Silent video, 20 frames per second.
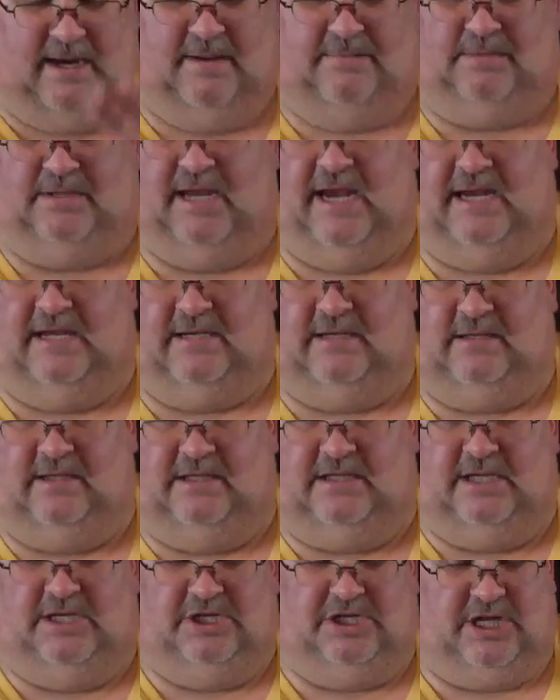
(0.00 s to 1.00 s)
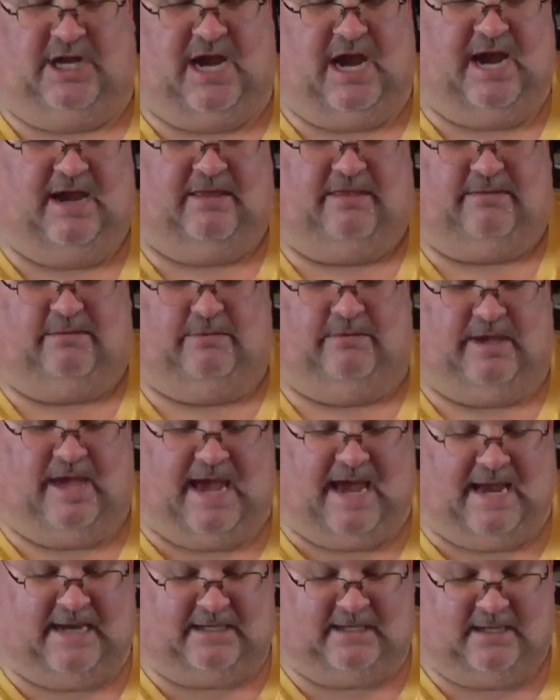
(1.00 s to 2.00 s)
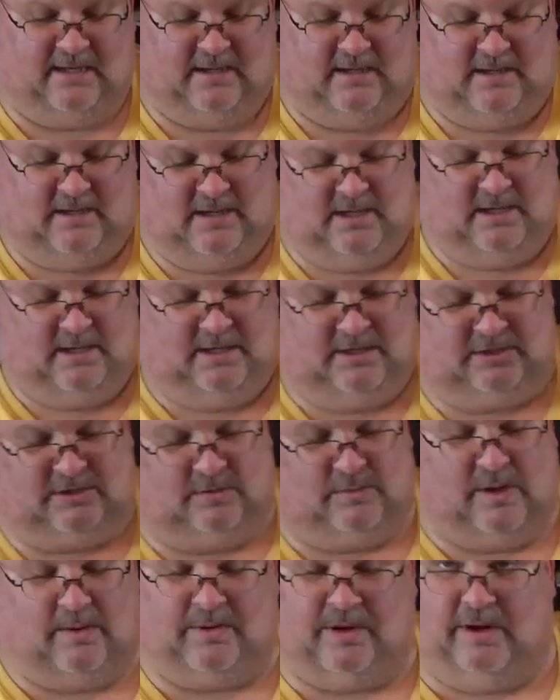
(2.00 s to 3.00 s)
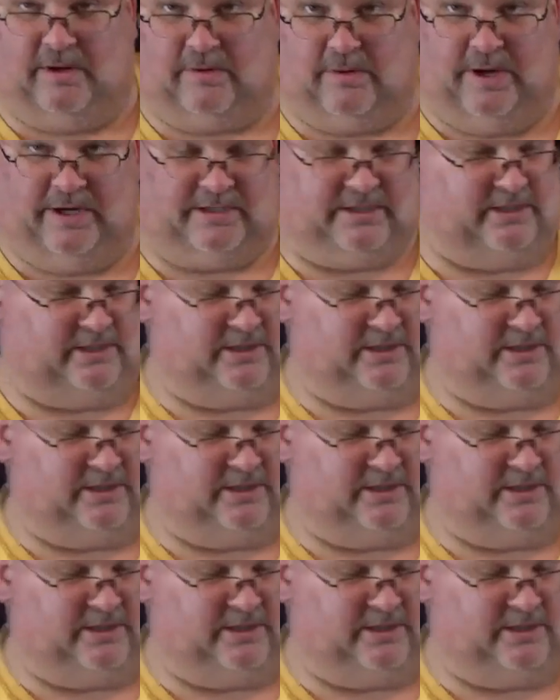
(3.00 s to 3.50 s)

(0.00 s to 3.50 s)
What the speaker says: update the DJI through that. So what we are going to